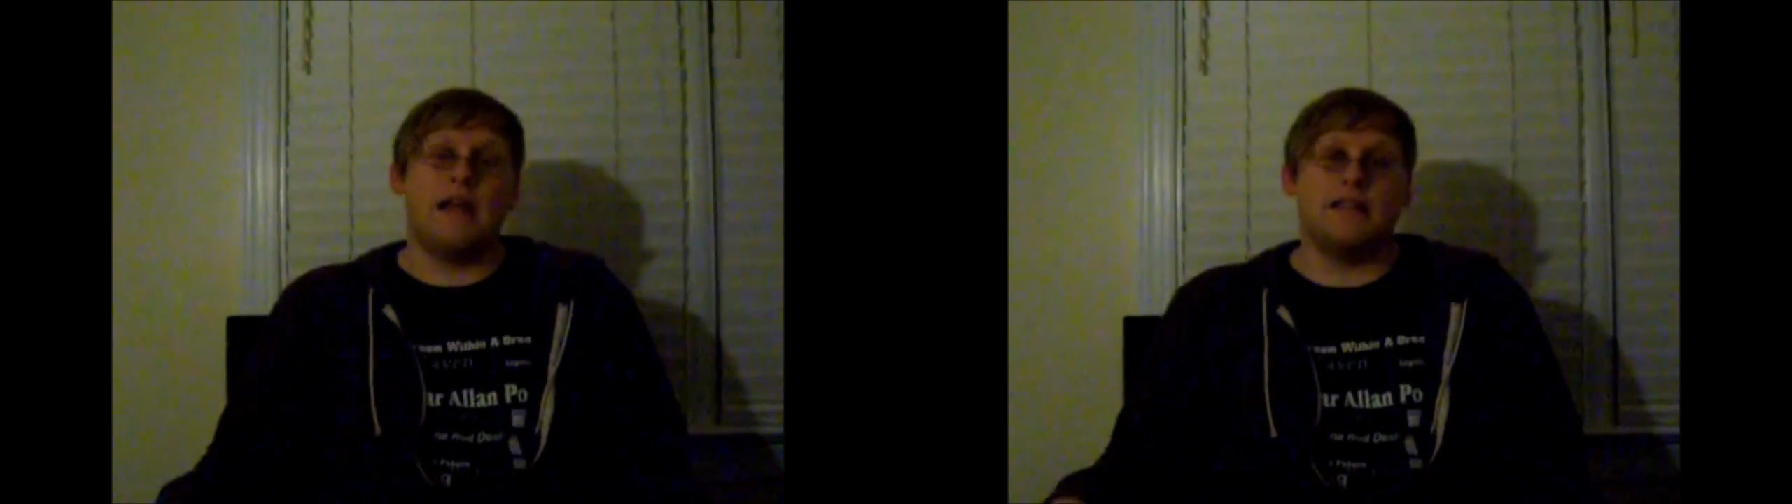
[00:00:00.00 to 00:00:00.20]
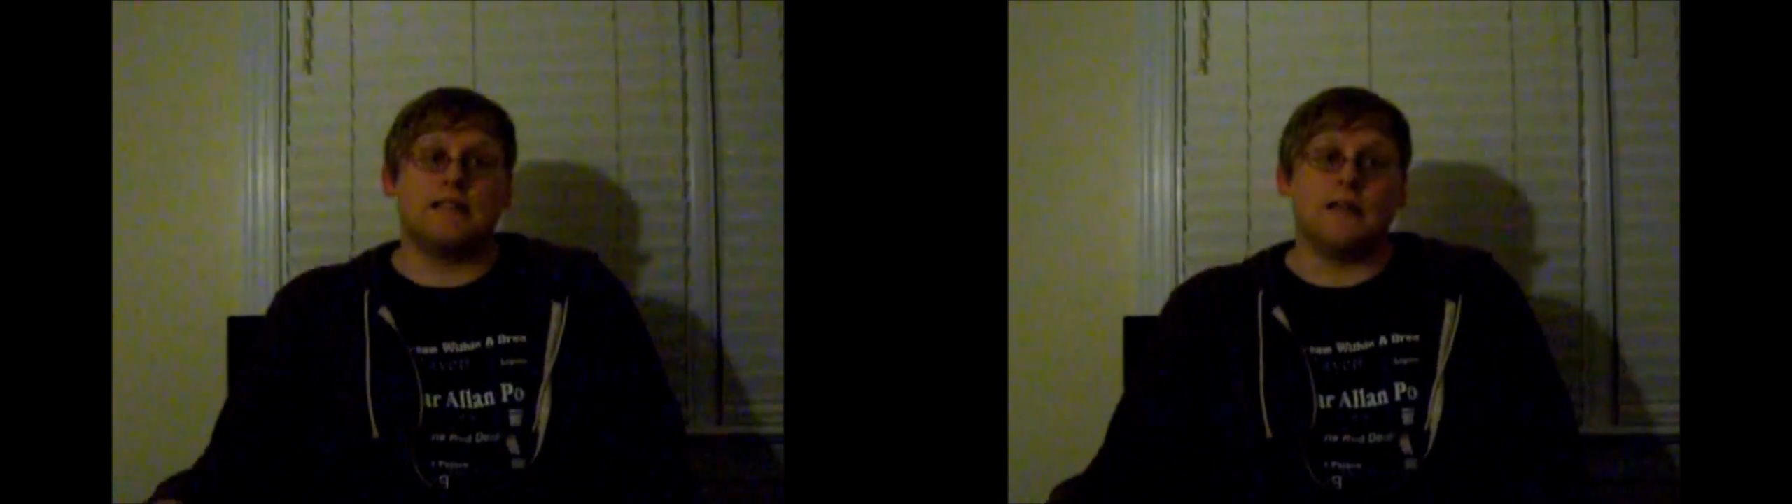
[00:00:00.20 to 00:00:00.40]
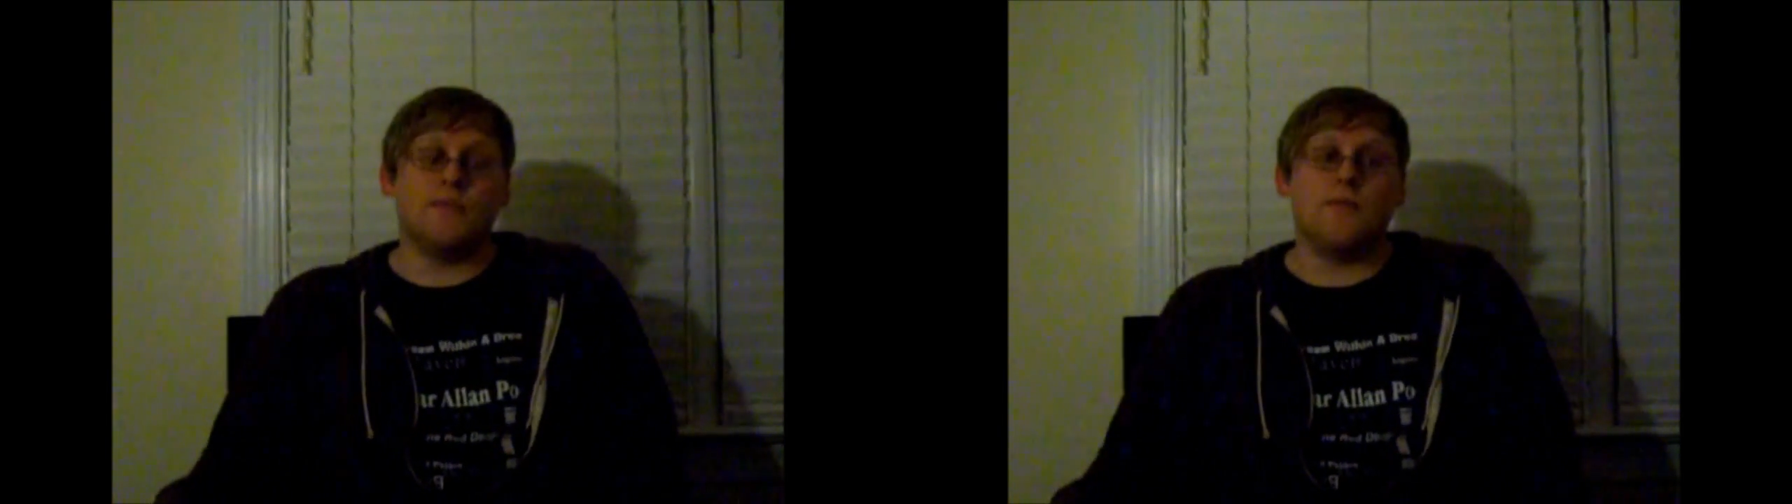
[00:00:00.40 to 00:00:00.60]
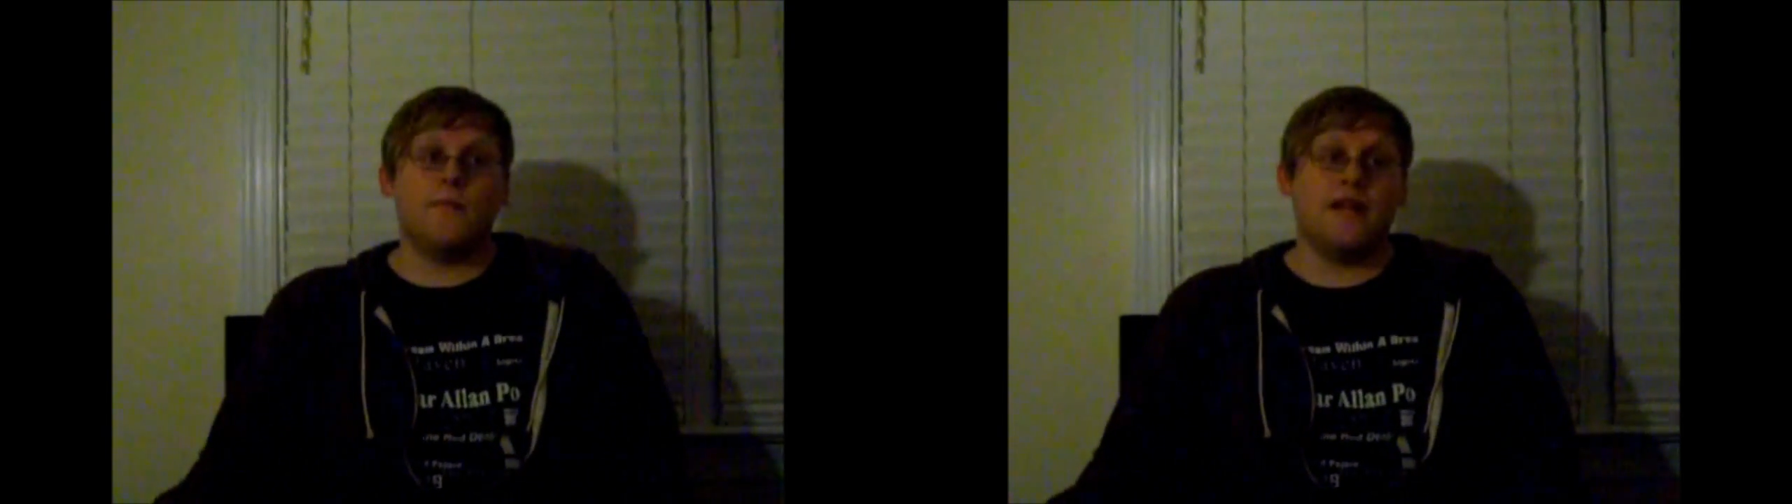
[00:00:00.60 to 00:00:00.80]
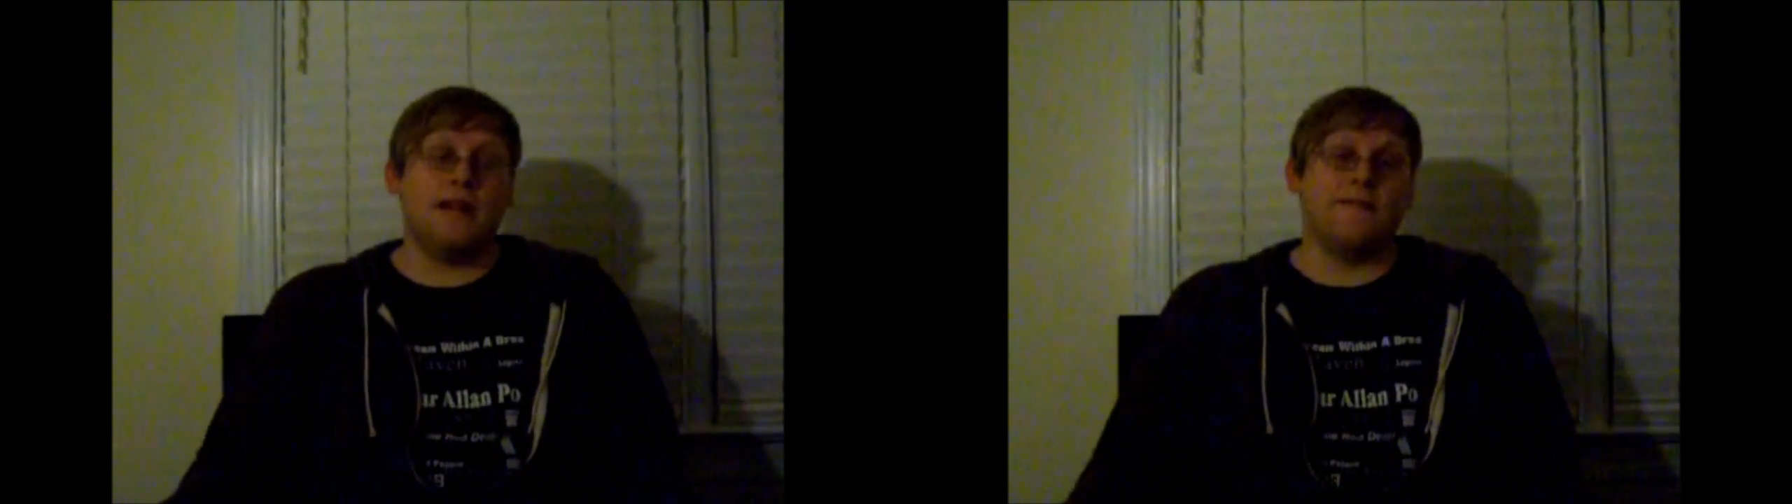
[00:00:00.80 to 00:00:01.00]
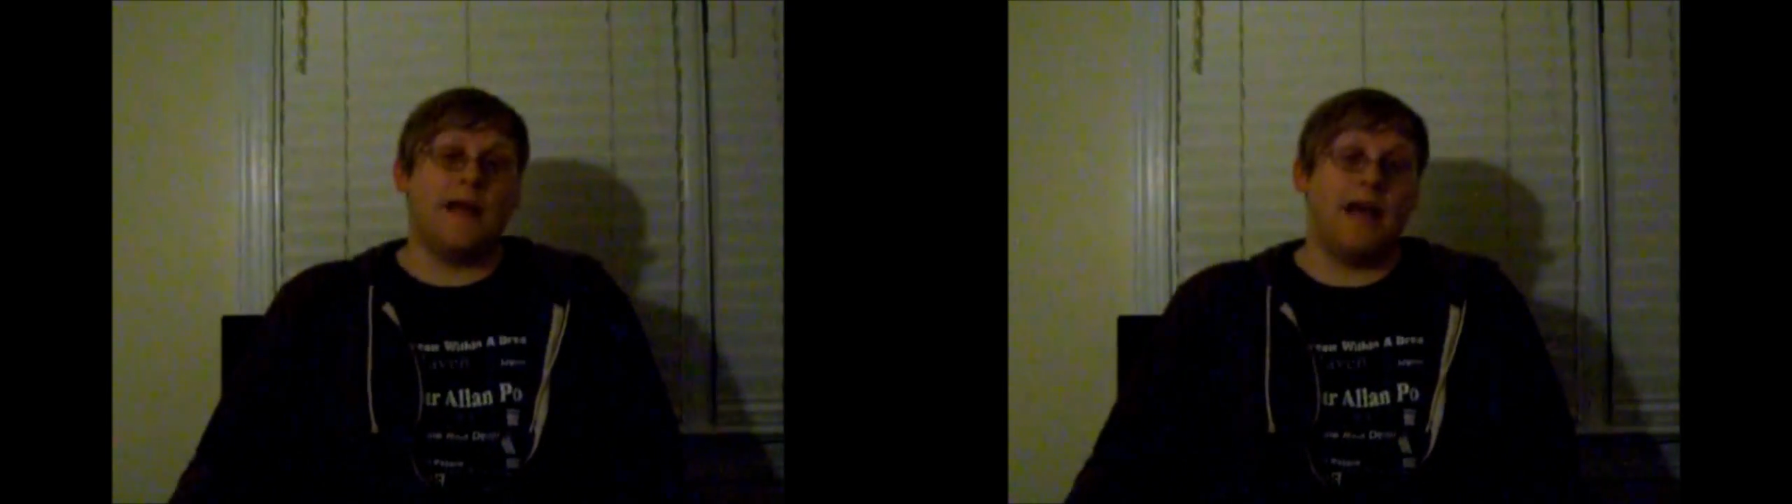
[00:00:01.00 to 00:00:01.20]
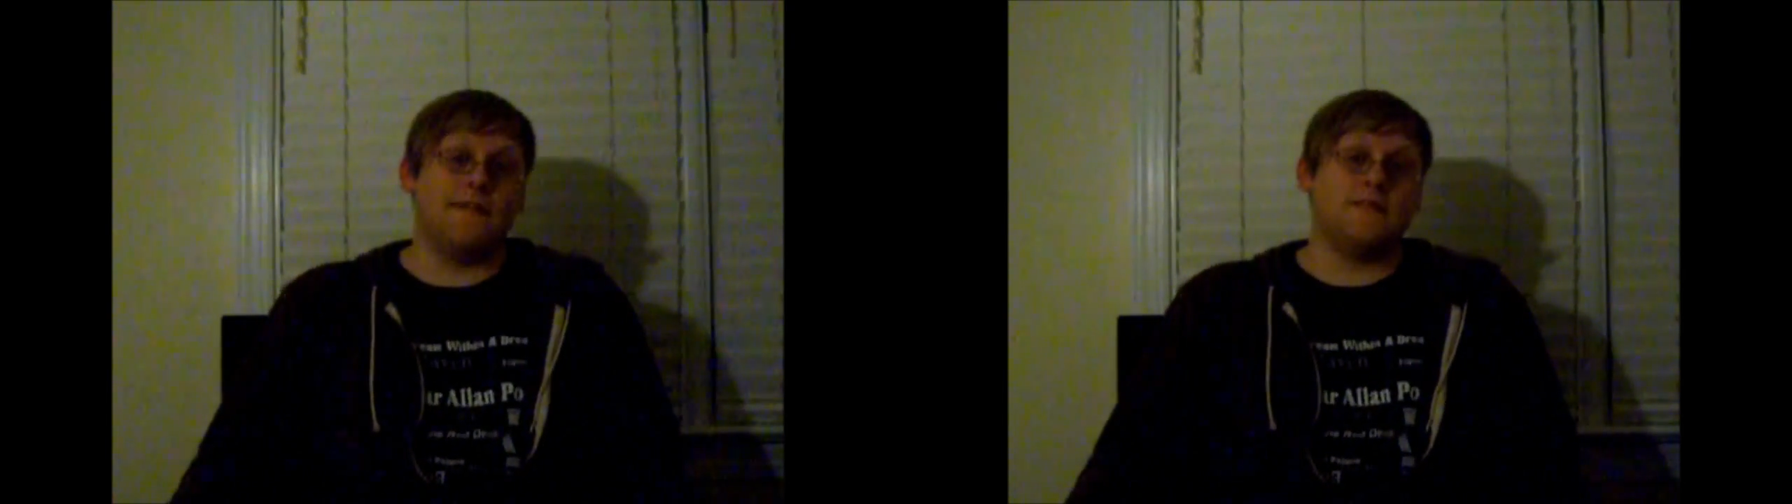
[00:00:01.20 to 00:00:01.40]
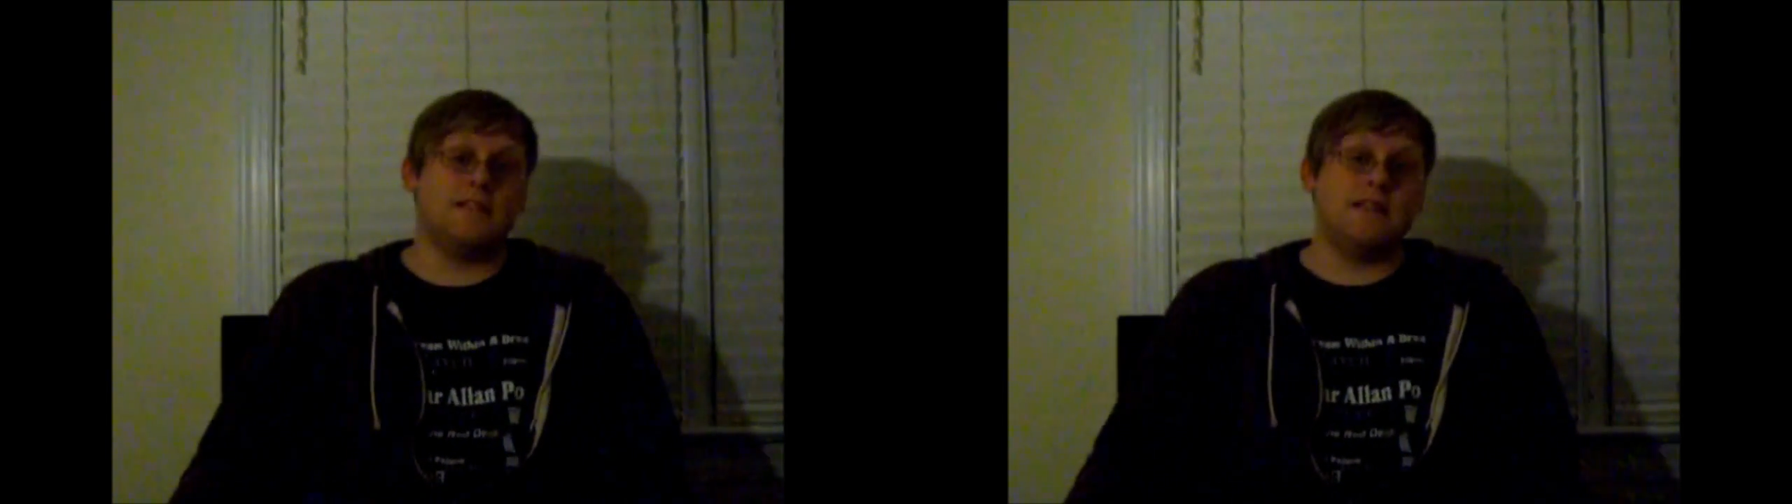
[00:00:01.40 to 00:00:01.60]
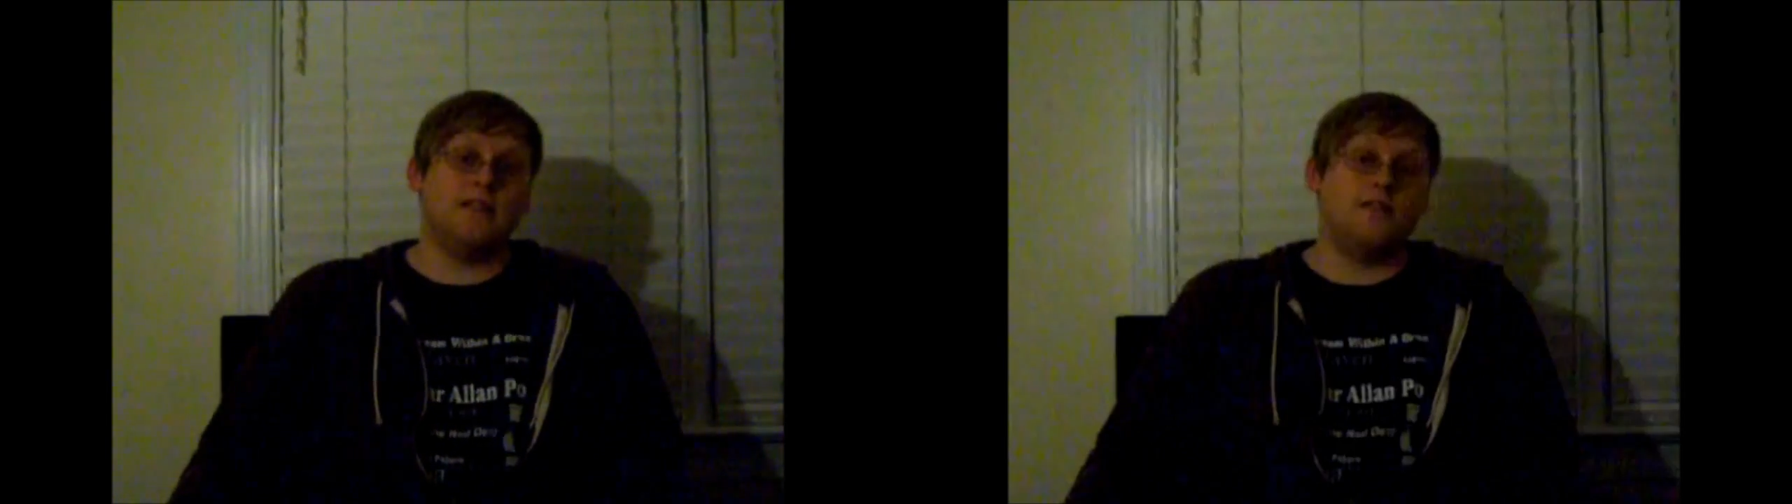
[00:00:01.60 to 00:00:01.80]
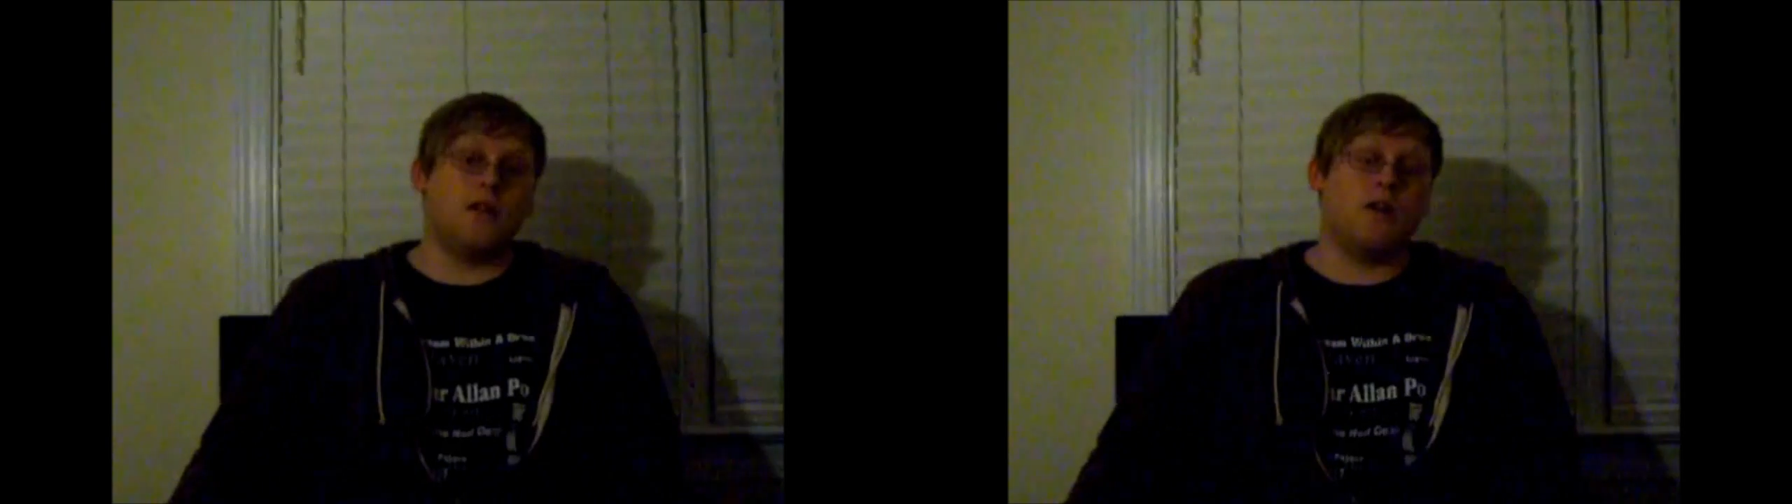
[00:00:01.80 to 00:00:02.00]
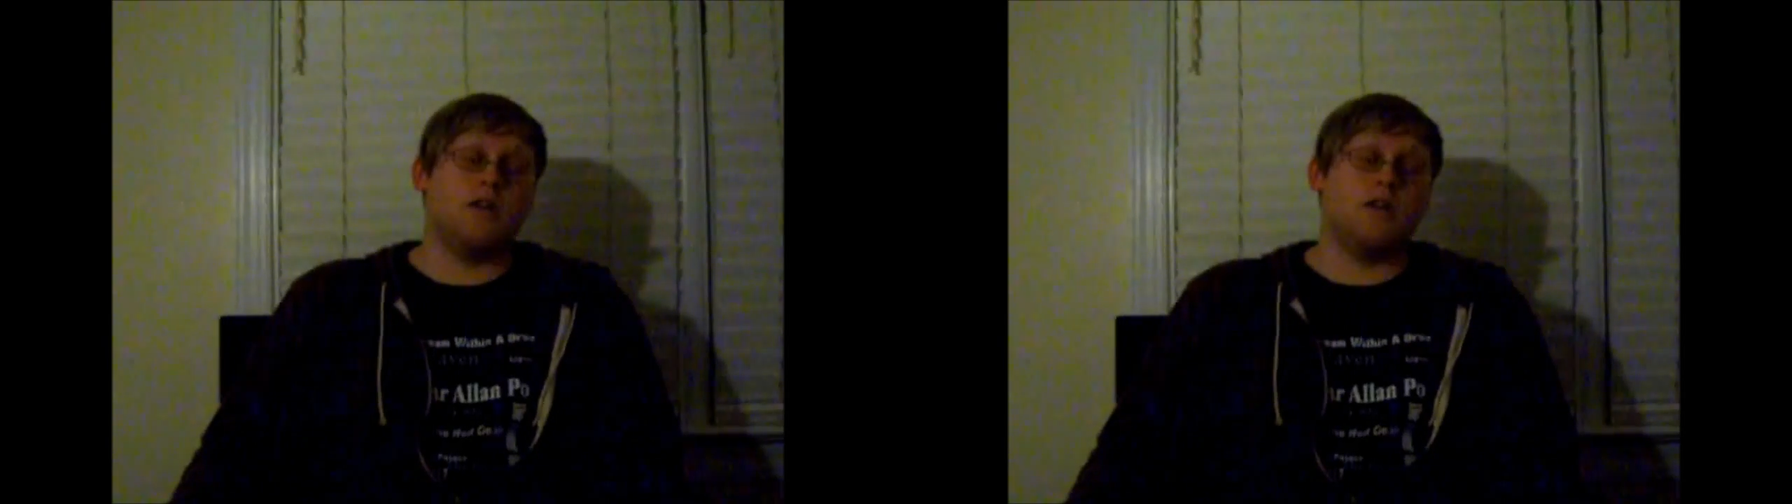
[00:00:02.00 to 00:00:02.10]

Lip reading: and some of them that I have seen